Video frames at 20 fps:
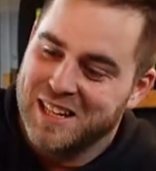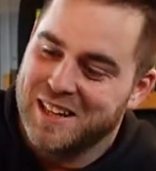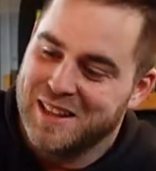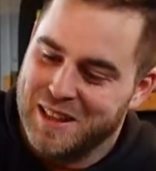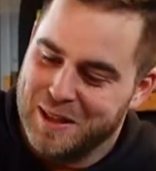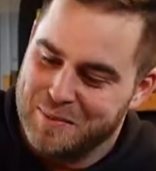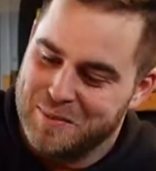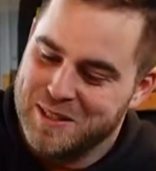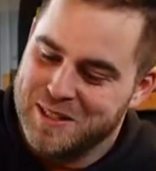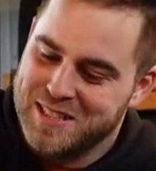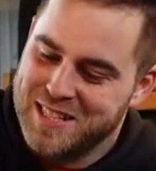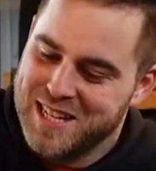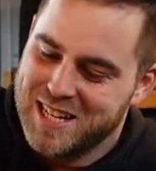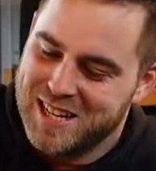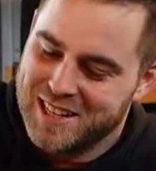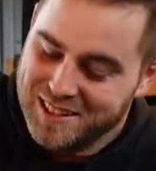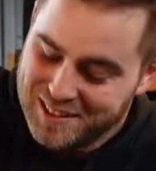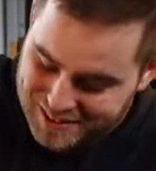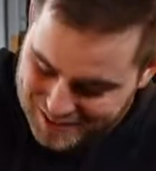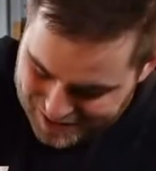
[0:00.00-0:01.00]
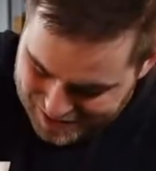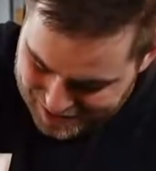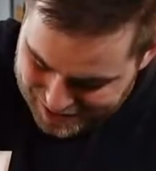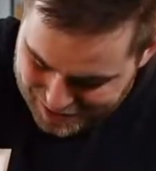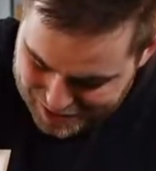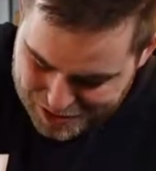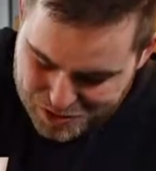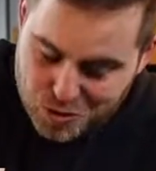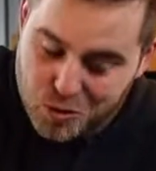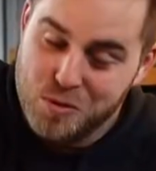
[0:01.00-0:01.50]
That being said,
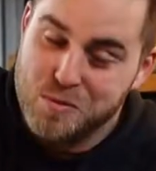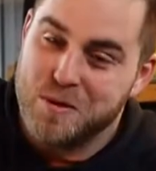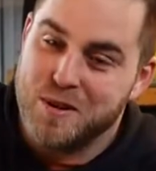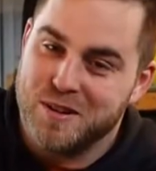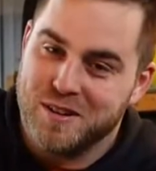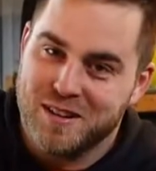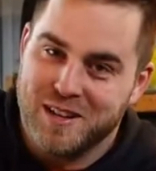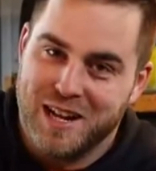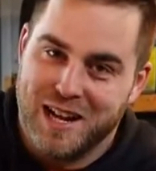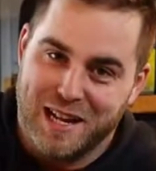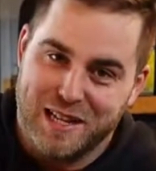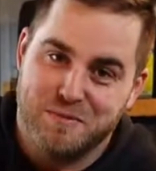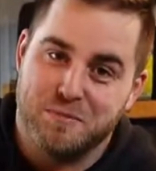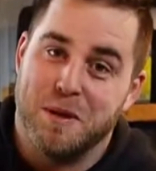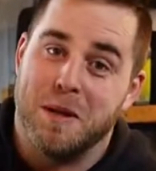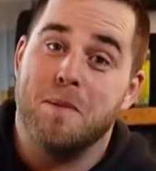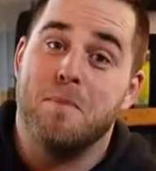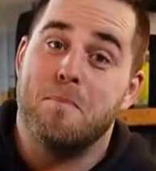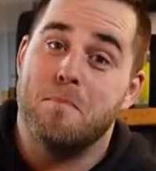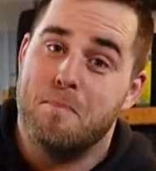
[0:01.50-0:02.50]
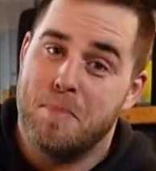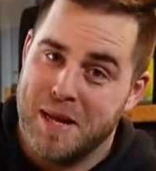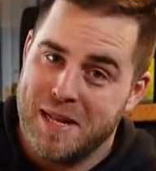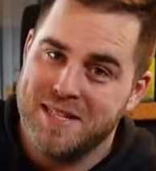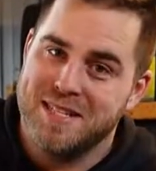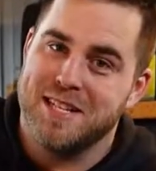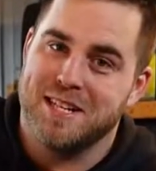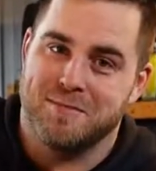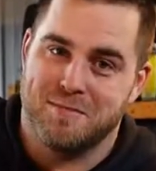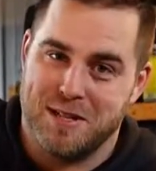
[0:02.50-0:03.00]
this door bar has been
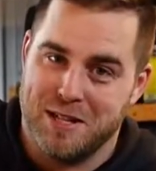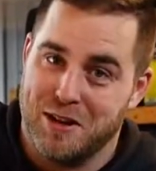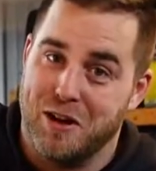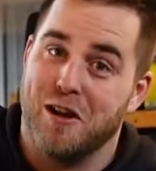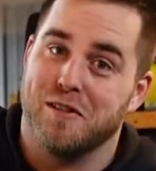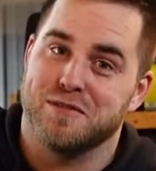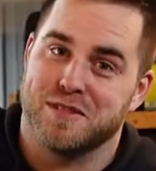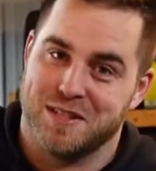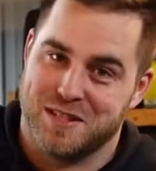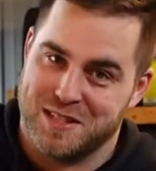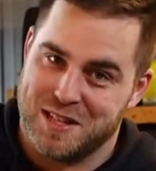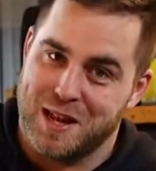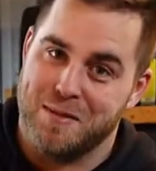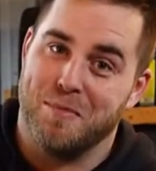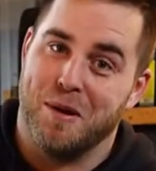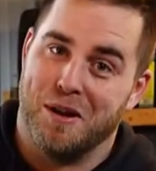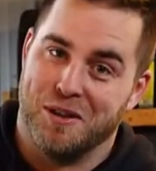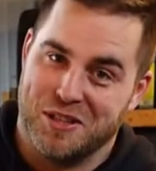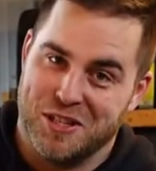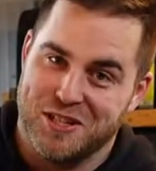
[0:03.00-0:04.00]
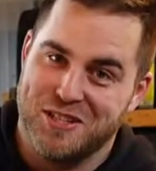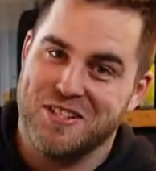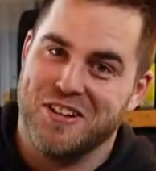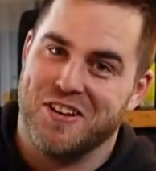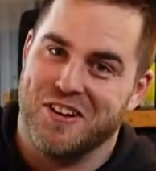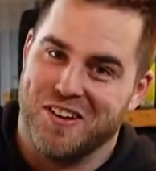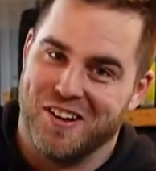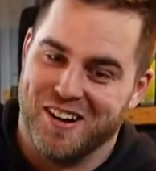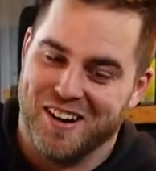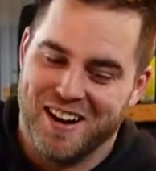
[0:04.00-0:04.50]
pissing me off since I bought this
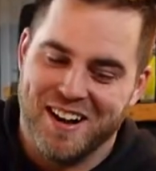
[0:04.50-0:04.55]
car.